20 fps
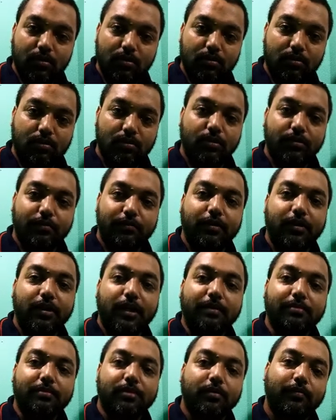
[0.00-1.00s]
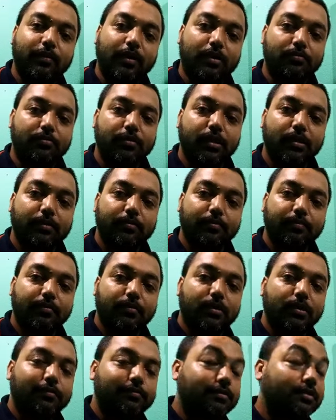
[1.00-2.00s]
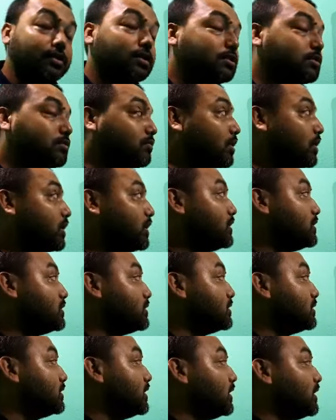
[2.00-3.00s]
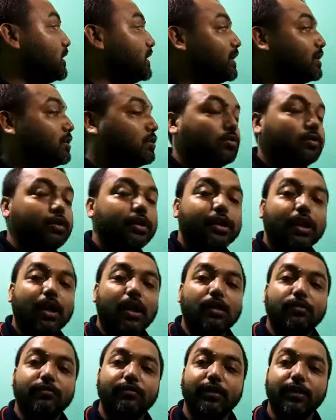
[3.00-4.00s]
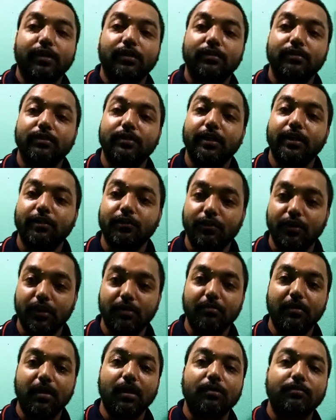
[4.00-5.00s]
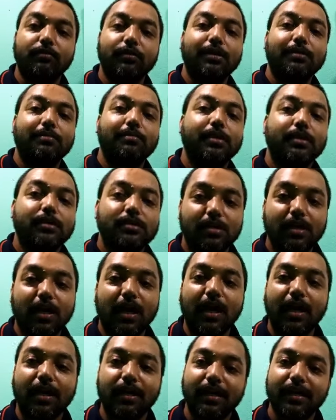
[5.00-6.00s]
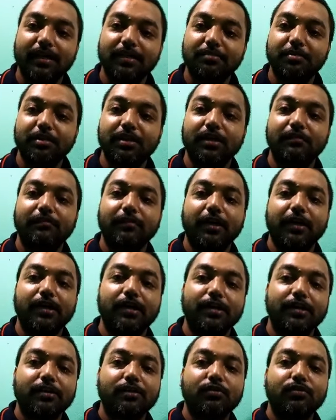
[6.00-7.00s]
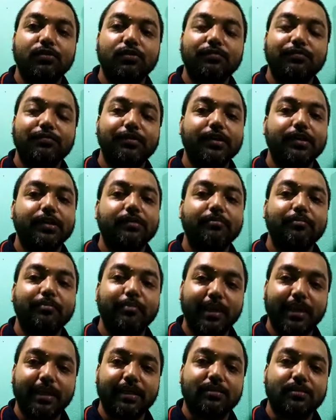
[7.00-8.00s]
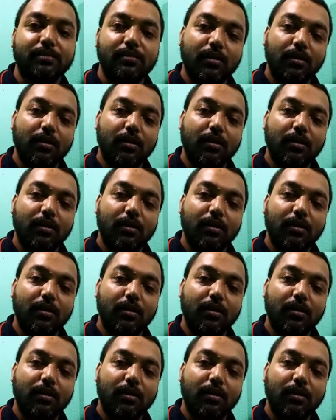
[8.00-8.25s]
So different types of earthquake. The first one is the tectonic earthquake. Tectonic earthquake means the earth has been divided into different plates